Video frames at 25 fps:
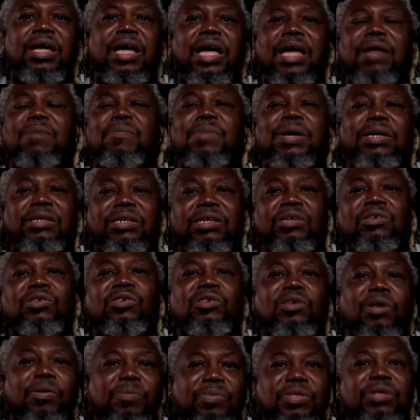and mention
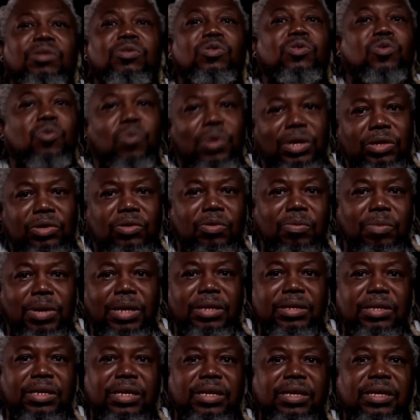something towards
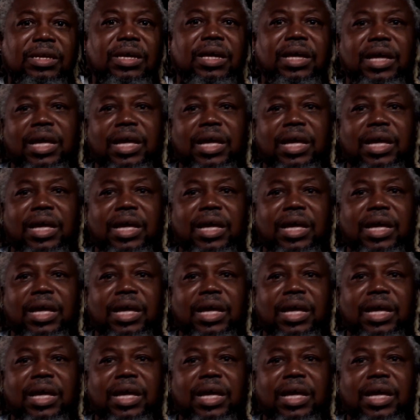Kumasi,